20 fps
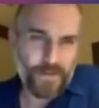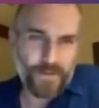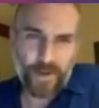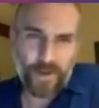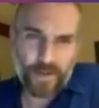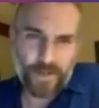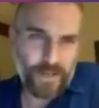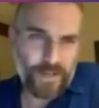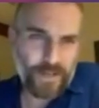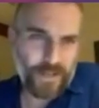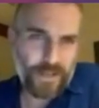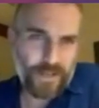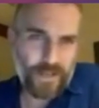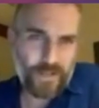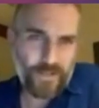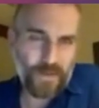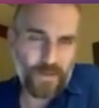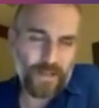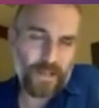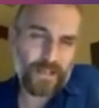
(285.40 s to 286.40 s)
the structure because I
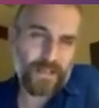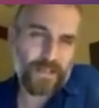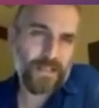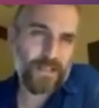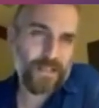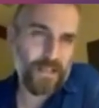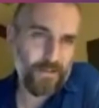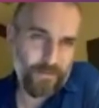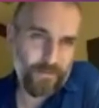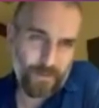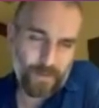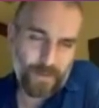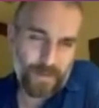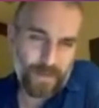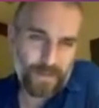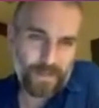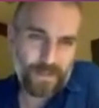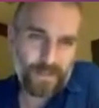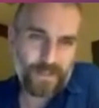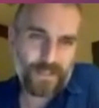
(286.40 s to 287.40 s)
just want to like sit for a
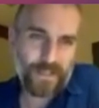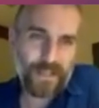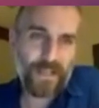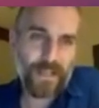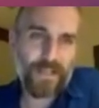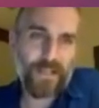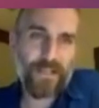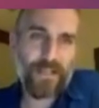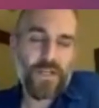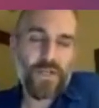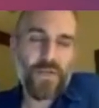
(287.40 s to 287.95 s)
minute and just like